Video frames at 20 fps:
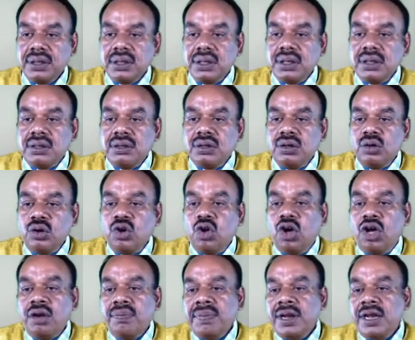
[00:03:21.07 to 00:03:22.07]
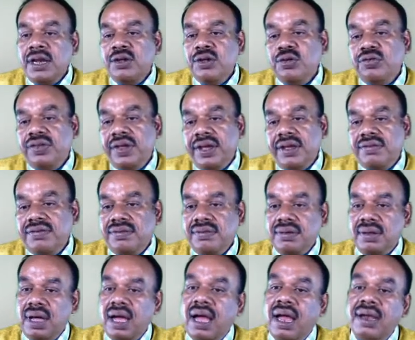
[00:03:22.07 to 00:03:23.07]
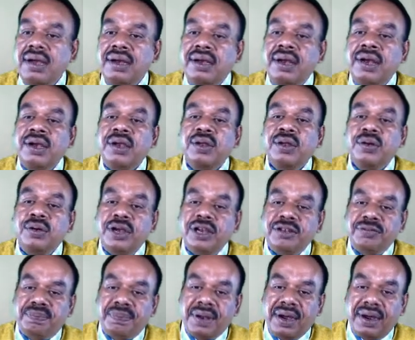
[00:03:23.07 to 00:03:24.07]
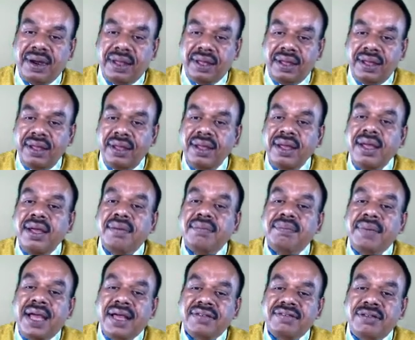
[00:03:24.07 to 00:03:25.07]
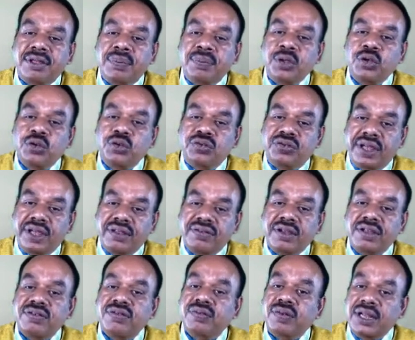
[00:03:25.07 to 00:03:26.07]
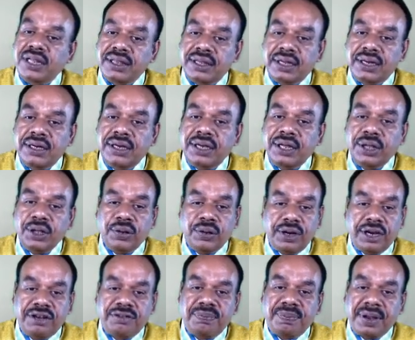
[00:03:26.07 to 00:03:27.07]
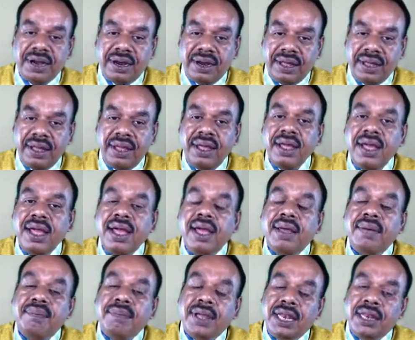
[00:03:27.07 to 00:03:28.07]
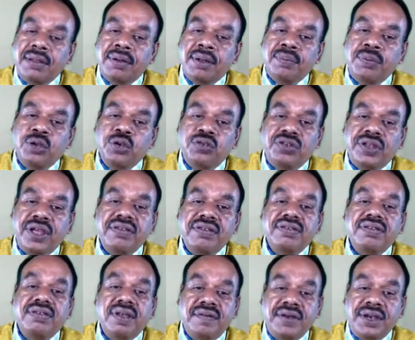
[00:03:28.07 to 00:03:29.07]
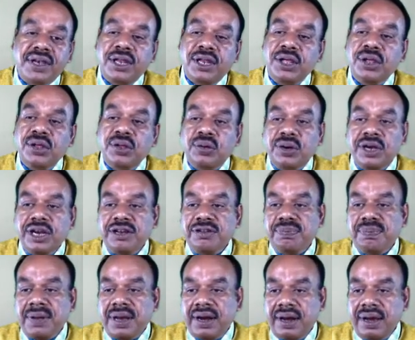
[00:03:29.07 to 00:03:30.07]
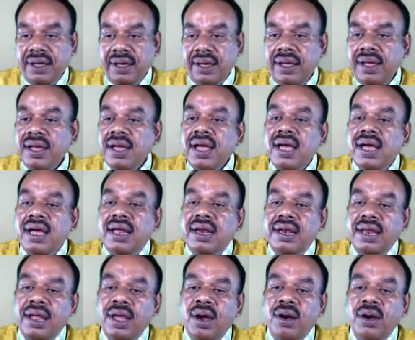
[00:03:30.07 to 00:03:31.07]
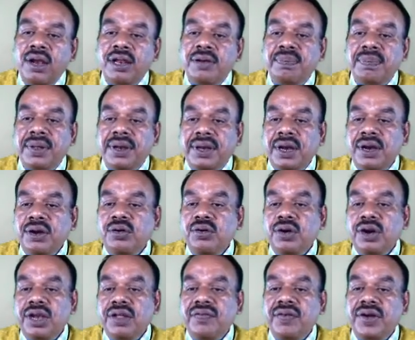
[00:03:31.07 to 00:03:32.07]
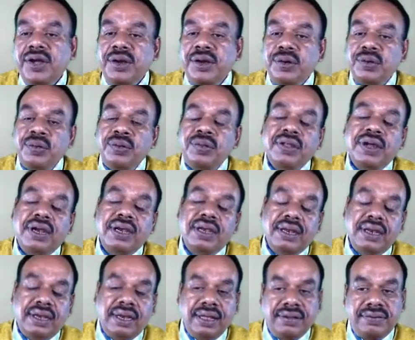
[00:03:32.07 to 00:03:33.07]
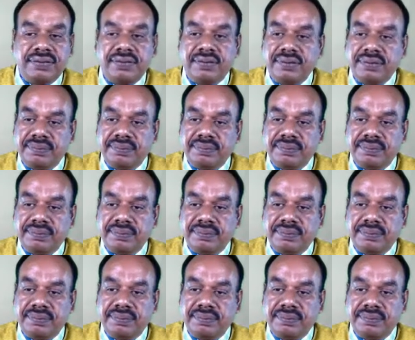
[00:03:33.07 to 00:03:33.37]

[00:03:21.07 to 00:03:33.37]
So normal usage 100 units per day, maximum usage was 130 units per day, minimum usage 70 units per day, reorder period 25 to 30 days.